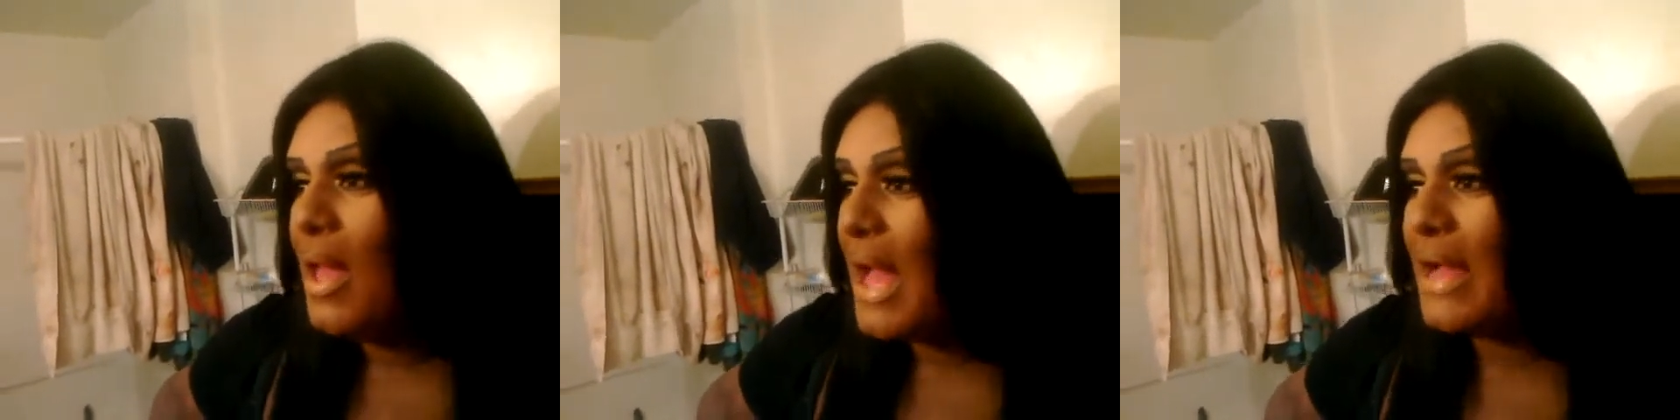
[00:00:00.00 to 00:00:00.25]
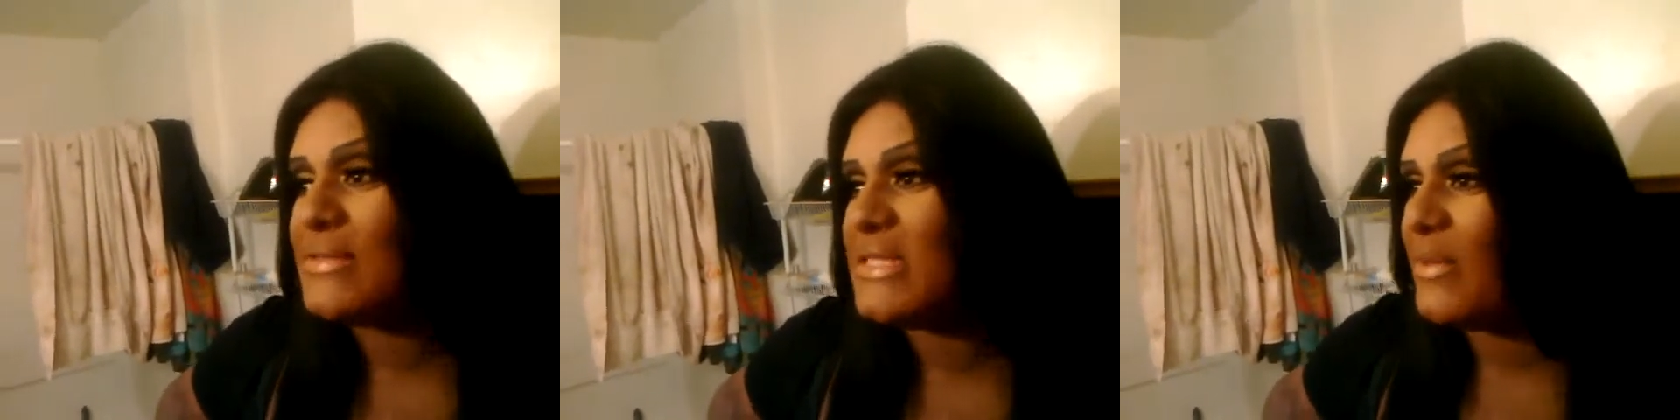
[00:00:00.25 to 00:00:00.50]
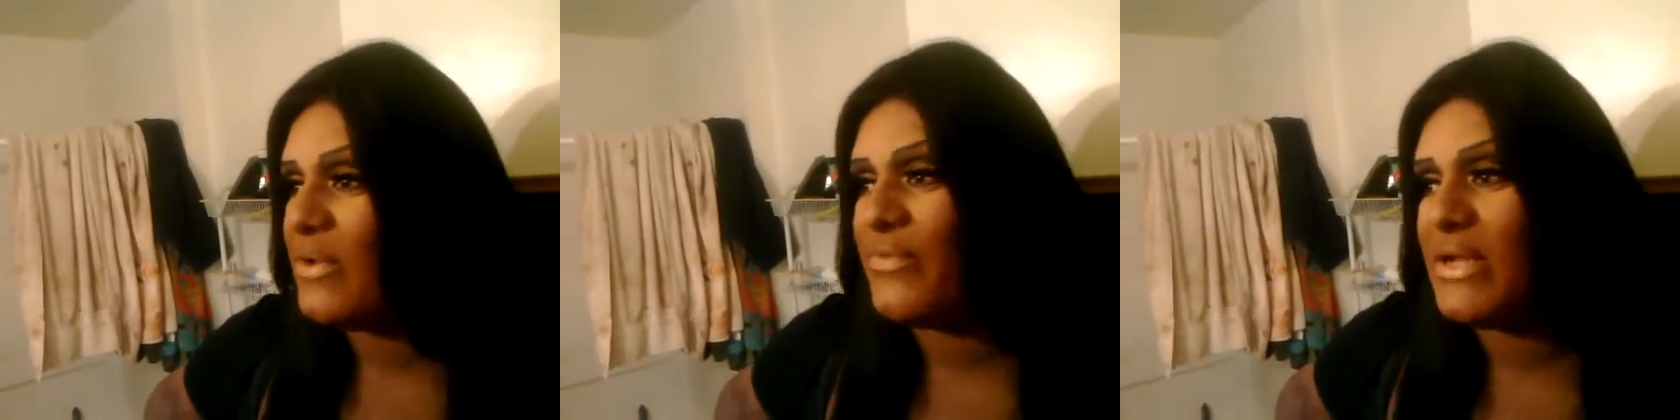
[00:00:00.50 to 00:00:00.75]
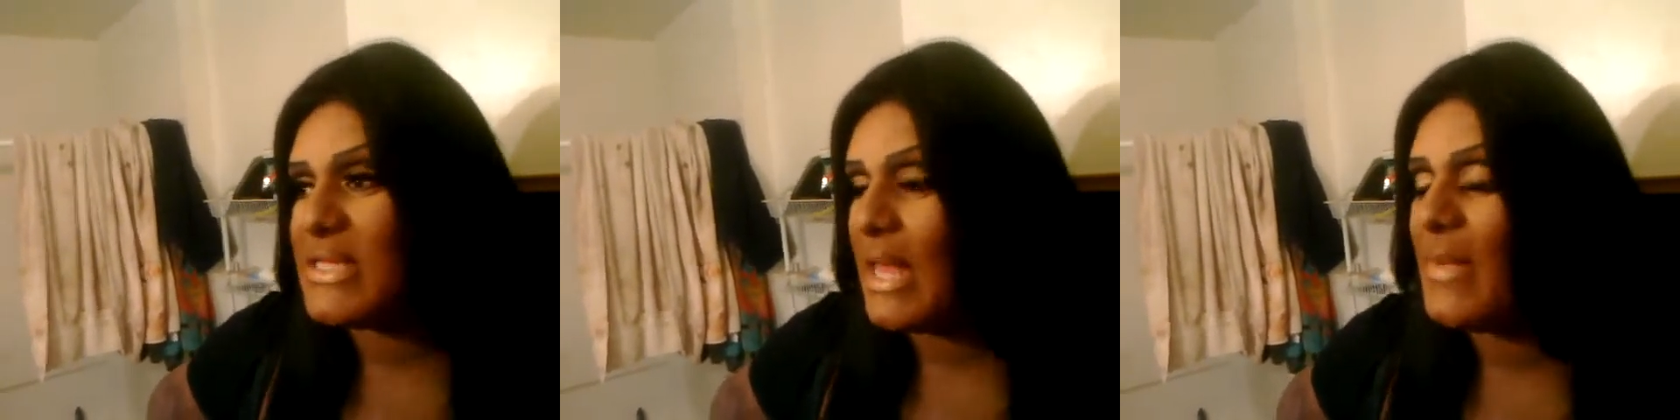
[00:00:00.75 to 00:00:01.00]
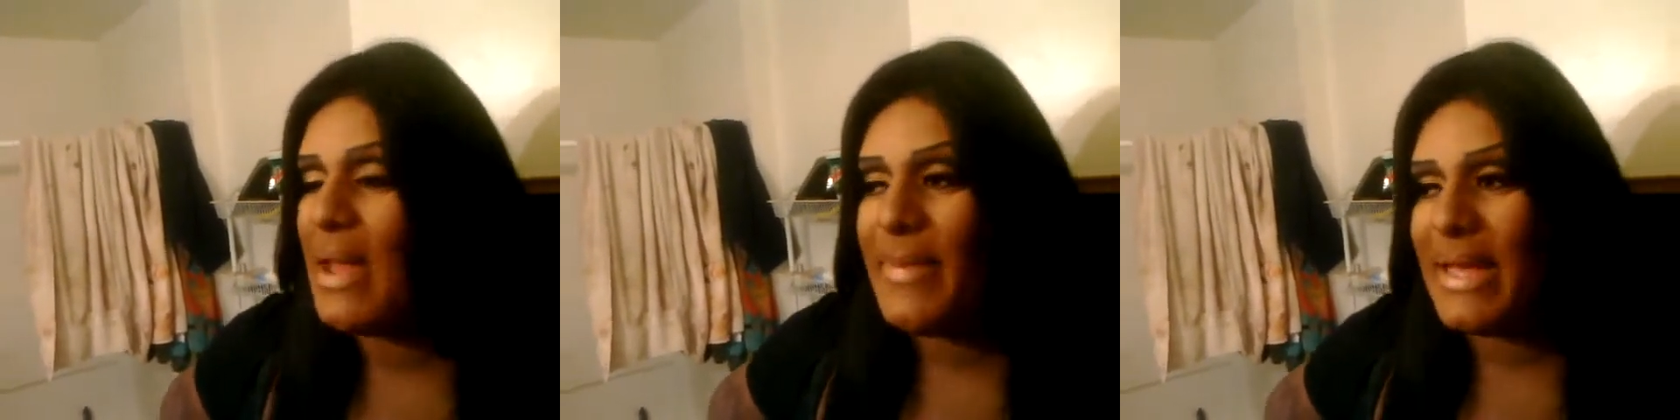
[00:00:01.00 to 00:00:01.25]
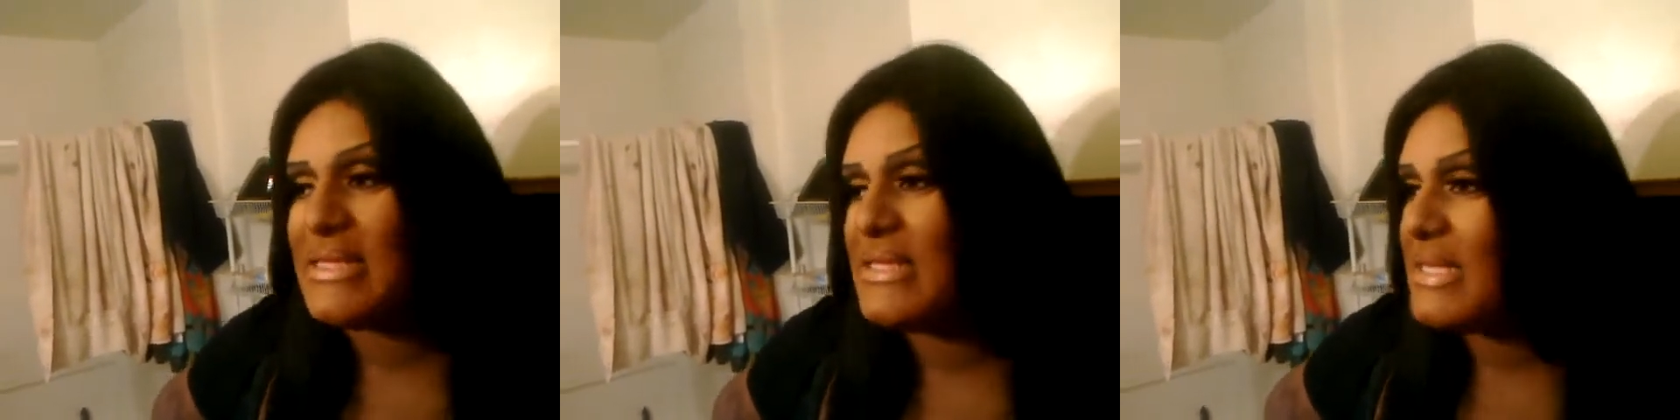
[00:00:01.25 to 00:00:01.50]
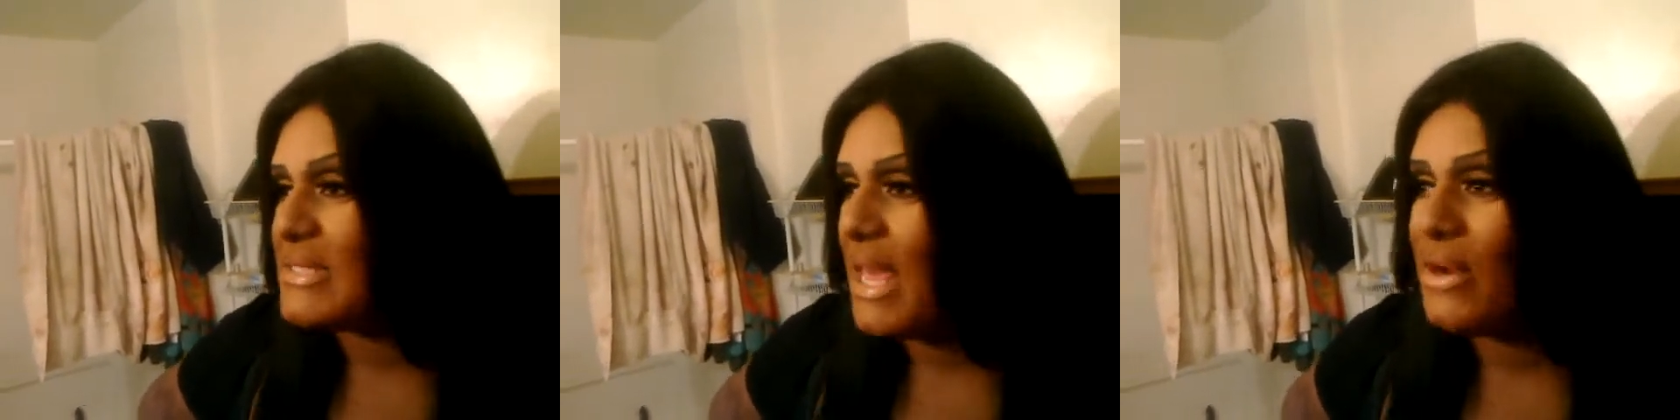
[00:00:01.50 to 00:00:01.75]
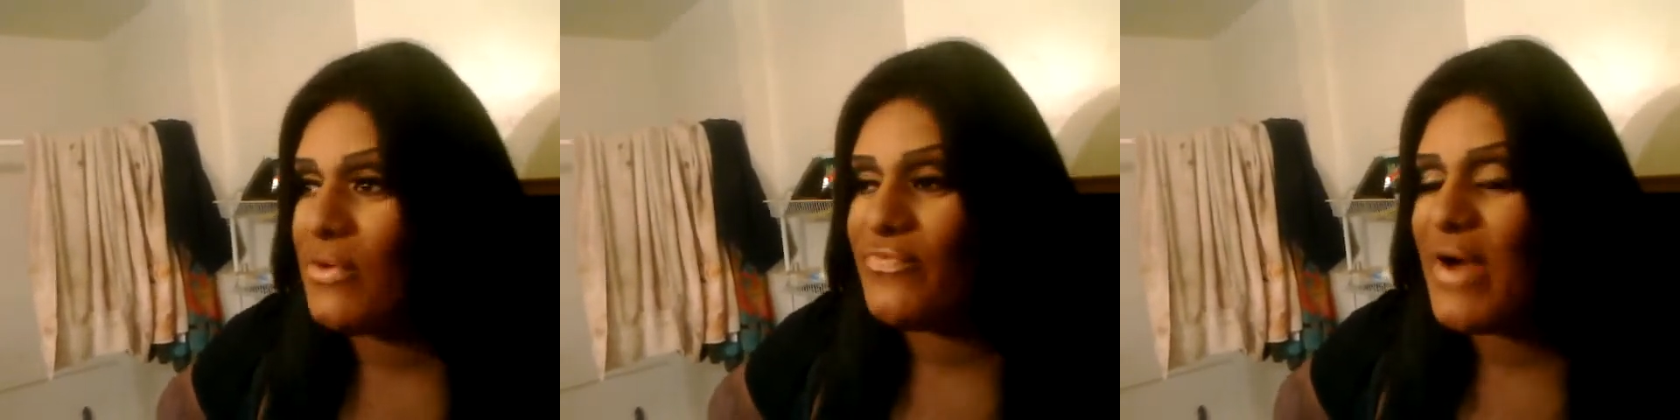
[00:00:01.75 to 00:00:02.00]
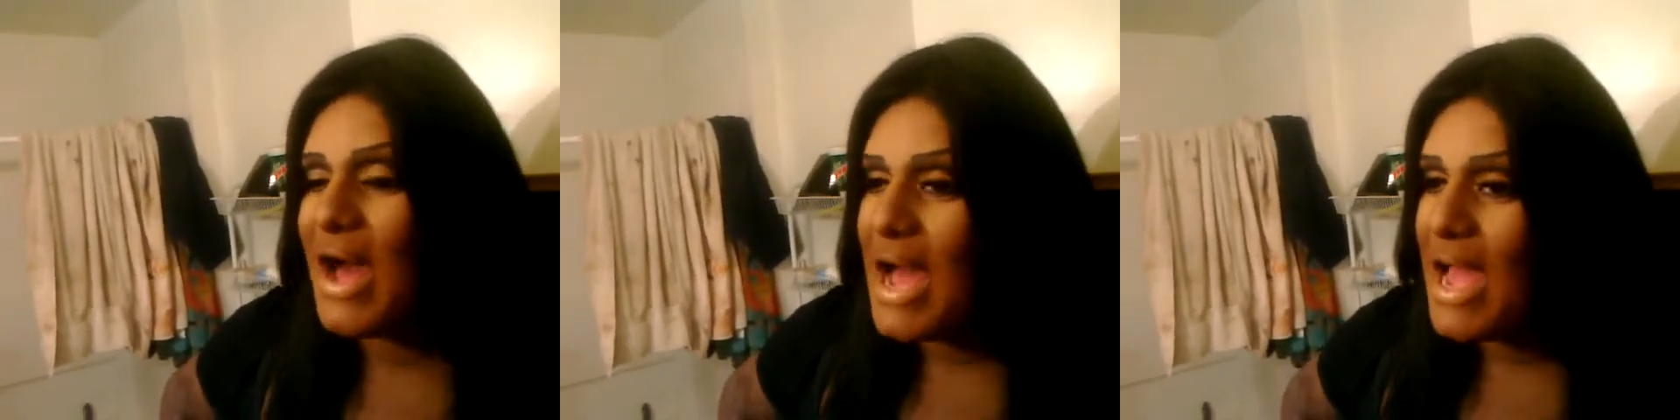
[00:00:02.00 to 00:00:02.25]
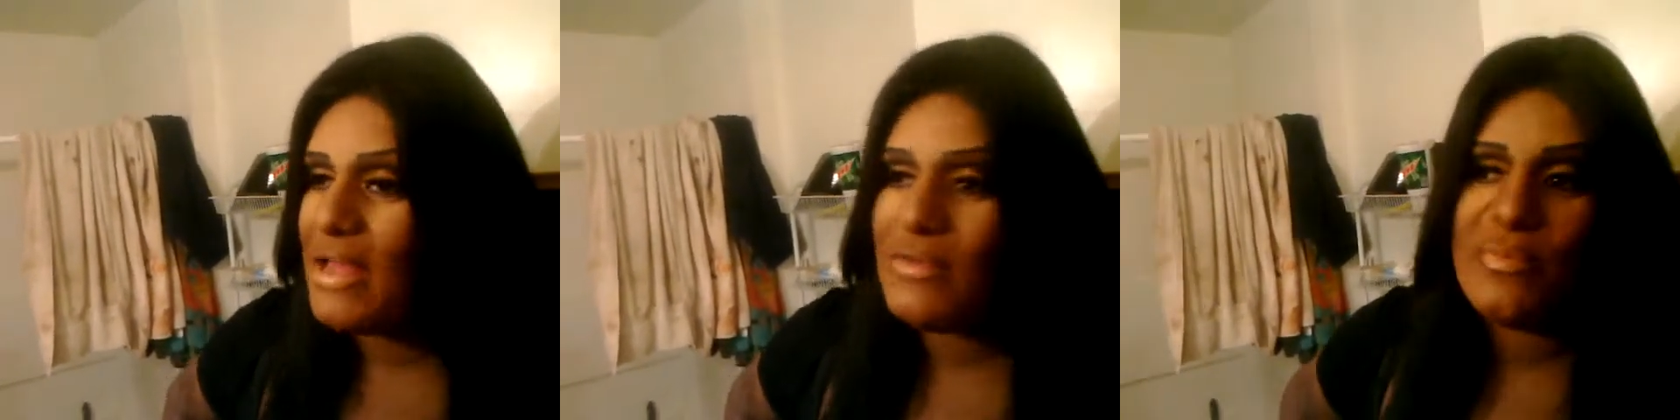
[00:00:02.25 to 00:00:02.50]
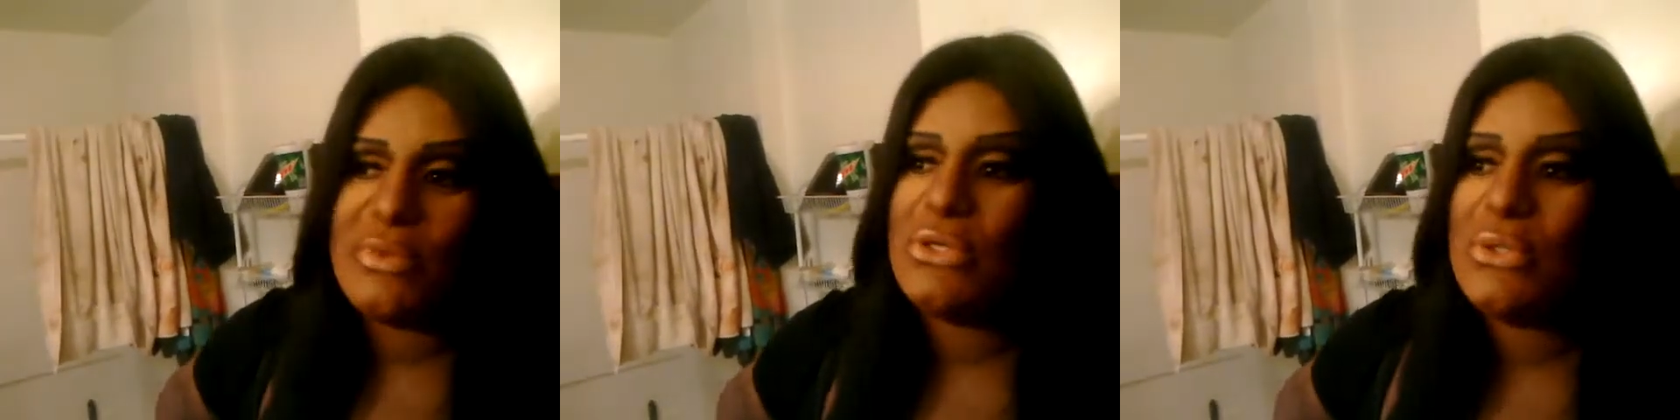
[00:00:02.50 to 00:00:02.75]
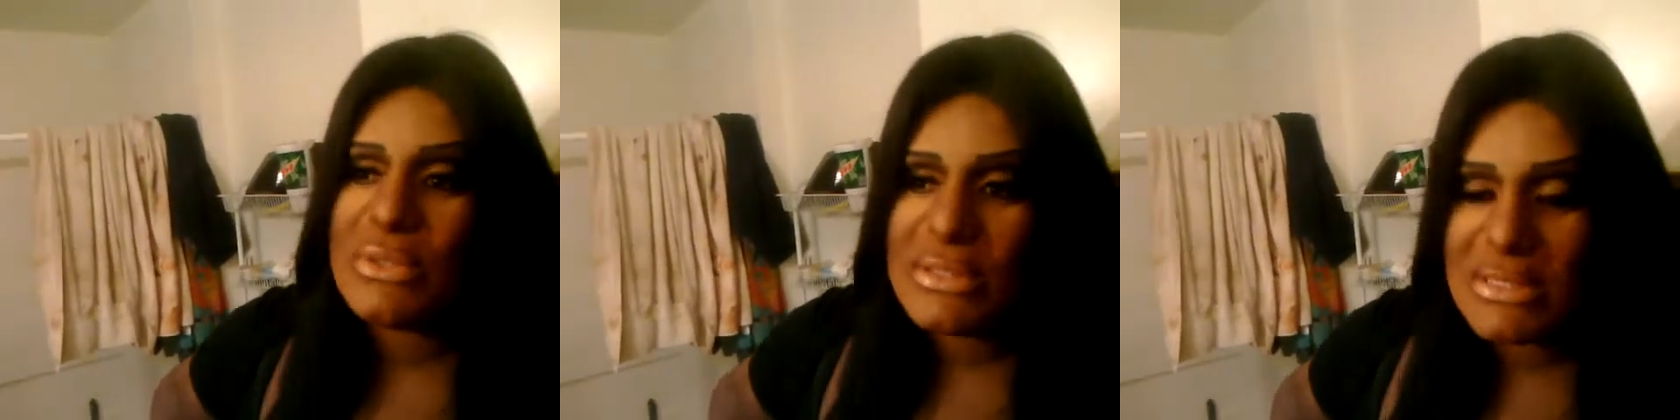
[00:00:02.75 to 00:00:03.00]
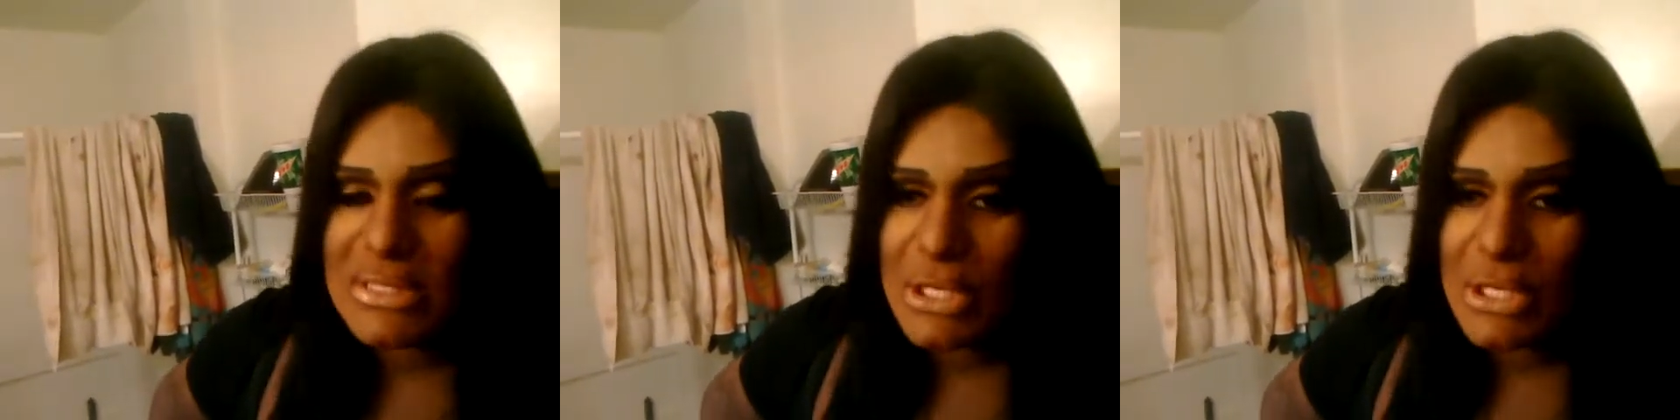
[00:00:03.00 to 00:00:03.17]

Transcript: I have so many friends. Like, my bestie is 805, Boots.